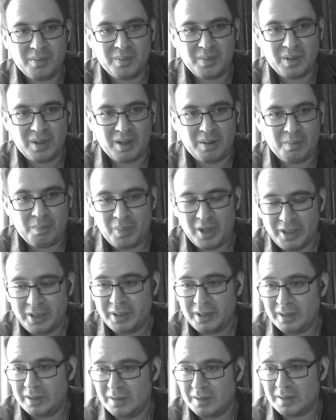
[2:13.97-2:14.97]

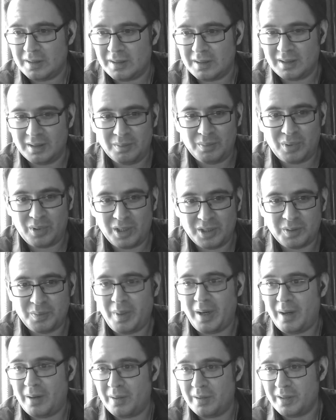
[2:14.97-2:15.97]
abundance and
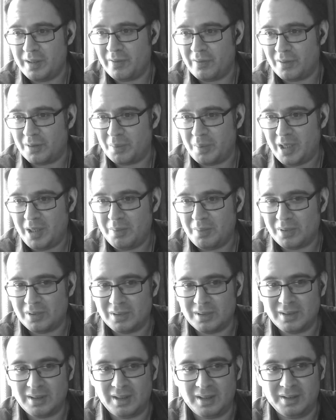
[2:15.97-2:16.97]
prosperity for
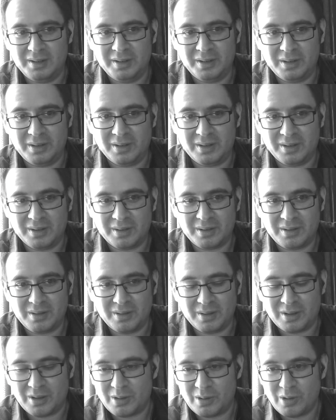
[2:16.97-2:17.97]
people under
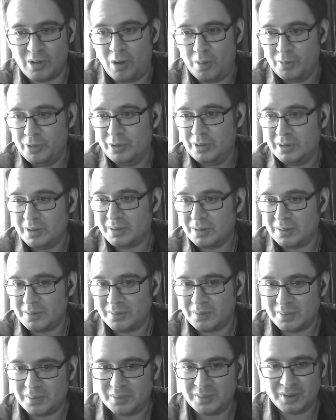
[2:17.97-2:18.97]
a communist
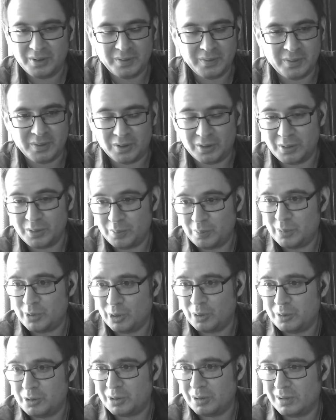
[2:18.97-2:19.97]
or
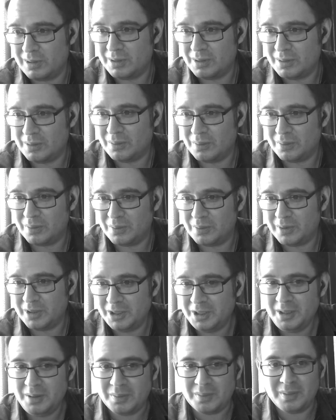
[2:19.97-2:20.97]
socialist
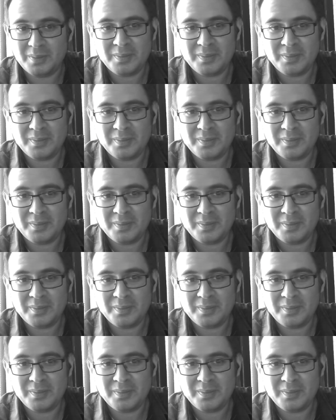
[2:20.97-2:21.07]
regime.